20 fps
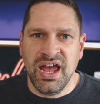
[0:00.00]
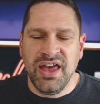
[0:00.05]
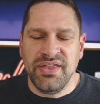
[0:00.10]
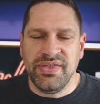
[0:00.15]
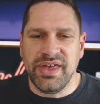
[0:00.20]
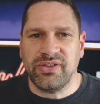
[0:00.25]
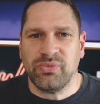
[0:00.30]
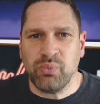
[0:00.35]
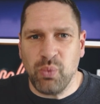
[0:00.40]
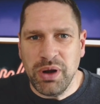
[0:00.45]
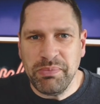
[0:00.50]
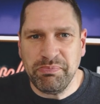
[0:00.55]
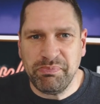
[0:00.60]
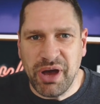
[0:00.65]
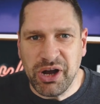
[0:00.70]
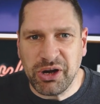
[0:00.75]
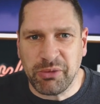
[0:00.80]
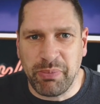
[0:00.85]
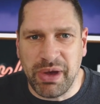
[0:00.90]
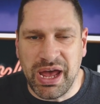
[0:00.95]
There's one
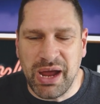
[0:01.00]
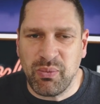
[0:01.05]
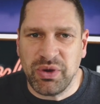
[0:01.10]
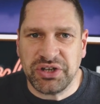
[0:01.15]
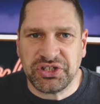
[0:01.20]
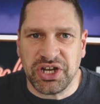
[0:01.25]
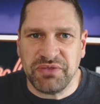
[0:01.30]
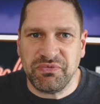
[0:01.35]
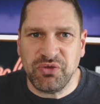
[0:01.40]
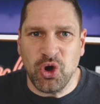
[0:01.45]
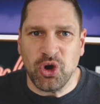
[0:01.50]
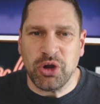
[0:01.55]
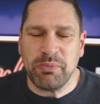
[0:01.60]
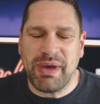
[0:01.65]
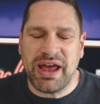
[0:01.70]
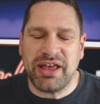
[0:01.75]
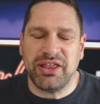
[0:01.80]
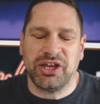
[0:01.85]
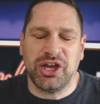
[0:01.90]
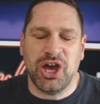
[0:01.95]
bugbear which I've got
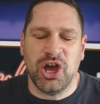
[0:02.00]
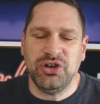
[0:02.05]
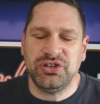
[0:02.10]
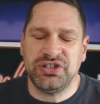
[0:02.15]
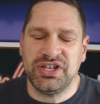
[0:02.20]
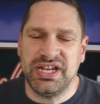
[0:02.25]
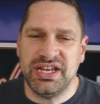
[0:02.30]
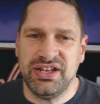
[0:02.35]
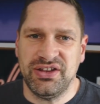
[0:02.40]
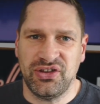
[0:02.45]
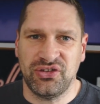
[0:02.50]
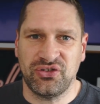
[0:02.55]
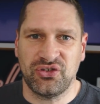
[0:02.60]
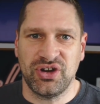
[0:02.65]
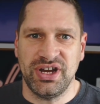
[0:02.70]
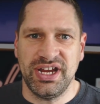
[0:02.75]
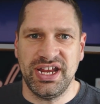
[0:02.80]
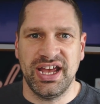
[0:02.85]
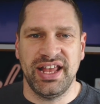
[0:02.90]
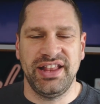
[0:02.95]
about the coaching
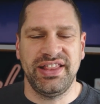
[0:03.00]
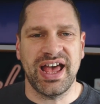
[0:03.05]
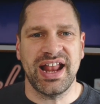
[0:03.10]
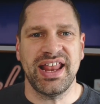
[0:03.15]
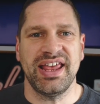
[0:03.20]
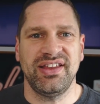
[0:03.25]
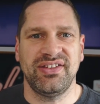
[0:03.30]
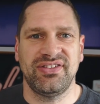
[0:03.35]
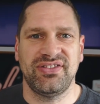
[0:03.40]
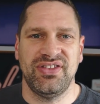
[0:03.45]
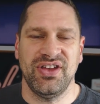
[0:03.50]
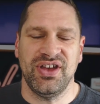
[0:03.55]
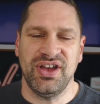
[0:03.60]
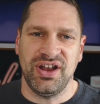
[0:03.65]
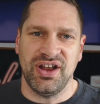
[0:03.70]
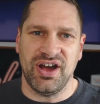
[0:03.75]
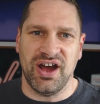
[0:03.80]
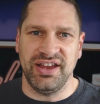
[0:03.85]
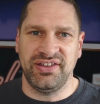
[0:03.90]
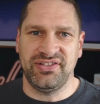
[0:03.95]
industry, and that is that
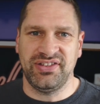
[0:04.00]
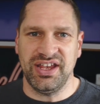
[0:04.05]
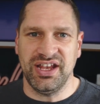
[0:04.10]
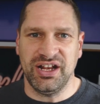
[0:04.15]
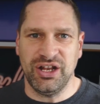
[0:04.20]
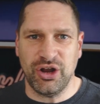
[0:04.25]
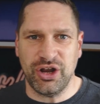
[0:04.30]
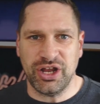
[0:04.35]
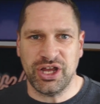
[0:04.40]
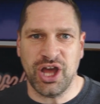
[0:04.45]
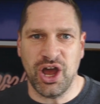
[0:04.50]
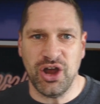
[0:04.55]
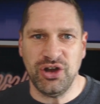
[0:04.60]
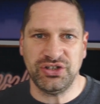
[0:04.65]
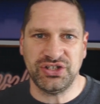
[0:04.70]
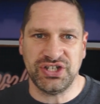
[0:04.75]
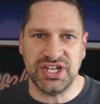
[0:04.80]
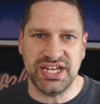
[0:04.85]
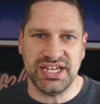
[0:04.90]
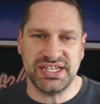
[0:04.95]
I see a lot of
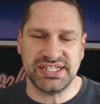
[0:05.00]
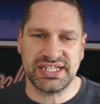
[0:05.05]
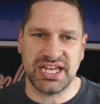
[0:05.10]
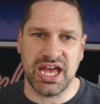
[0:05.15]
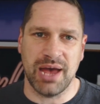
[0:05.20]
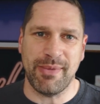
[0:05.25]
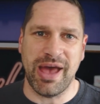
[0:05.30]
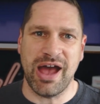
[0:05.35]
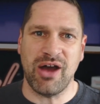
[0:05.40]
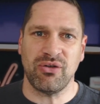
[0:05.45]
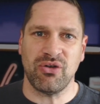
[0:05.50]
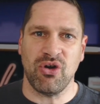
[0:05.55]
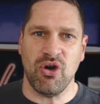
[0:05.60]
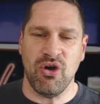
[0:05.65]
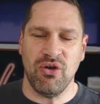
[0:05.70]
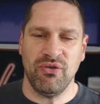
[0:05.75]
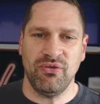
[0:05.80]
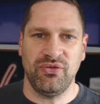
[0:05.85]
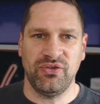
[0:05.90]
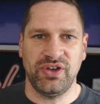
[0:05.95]
coaches come out
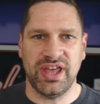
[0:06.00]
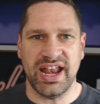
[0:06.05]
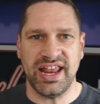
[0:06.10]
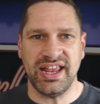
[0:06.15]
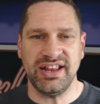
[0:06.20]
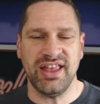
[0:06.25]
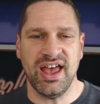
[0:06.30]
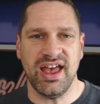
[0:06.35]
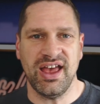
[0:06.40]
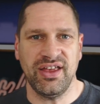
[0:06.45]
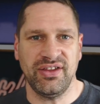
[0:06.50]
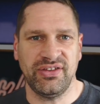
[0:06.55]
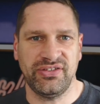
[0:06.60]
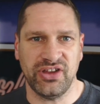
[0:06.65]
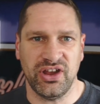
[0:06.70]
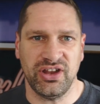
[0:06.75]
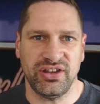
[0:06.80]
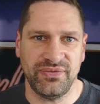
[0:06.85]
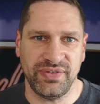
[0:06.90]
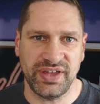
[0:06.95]
of getting their
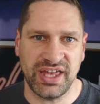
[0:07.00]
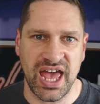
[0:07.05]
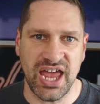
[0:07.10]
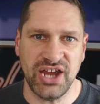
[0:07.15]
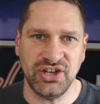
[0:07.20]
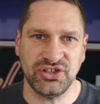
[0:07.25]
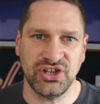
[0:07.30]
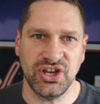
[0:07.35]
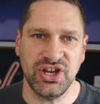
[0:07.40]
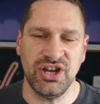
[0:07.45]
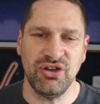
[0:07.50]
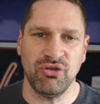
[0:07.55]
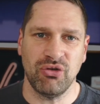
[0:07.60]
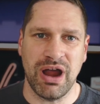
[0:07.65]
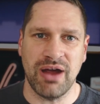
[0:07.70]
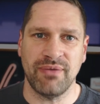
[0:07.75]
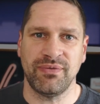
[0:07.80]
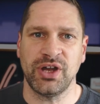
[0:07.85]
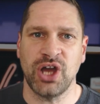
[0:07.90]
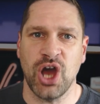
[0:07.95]
certification or out
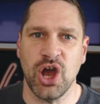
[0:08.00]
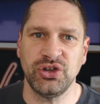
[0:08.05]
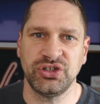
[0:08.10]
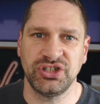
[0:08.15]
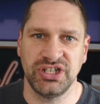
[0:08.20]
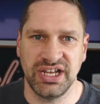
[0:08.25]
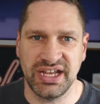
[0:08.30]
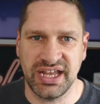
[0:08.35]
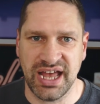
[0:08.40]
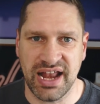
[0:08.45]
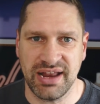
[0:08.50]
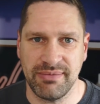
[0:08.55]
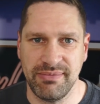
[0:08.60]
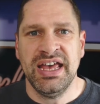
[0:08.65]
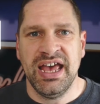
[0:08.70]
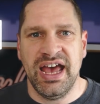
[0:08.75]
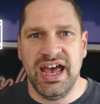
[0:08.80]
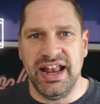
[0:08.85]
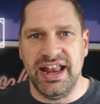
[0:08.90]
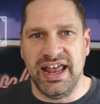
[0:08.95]
of a coaching
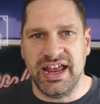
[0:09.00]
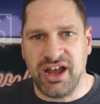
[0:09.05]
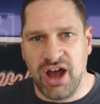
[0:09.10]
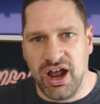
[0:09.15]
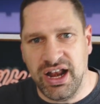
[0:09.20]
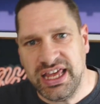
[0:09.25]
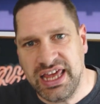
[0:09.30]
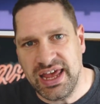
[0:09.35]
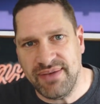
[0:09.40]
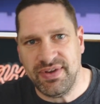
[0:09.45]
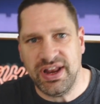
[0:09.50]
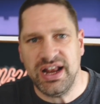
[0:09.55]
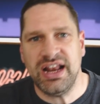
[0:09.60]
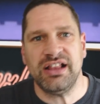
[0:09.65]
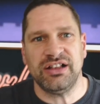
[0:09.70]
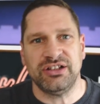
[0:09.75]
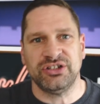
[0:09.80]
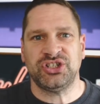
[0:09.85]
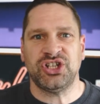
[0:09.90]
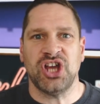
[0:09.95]
academy, and they're kind of given a
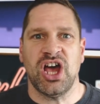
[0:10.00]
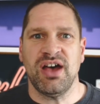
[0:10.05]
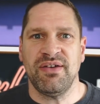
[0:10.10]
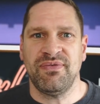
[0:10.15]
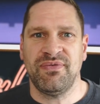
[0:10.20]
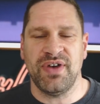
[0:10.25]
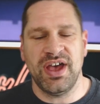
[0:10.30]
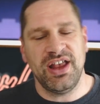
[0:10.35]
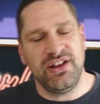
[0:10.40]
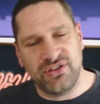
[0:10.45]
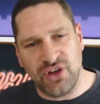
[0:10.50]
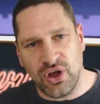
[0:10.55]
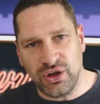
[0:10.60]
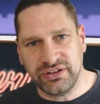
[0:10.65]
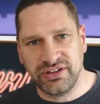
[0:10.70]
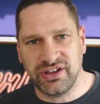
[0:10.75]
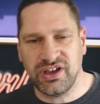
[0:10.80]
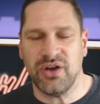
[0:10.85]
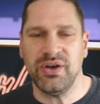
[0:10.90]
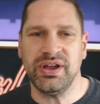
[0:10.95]
little shove and told
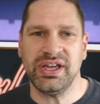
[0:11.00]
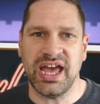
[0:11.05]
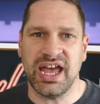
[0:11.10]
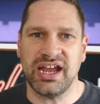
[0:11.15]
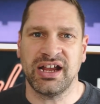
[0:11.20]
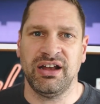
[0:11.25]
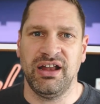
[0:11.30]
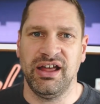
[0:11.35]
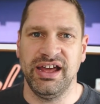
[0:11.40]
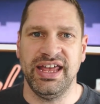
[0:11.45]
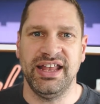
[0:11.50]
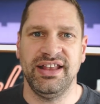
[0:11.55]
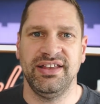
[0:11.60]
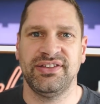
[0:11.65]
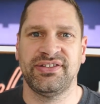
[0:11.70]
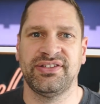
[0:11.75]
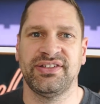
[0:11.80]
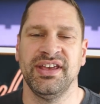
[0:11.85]
to go and get clients.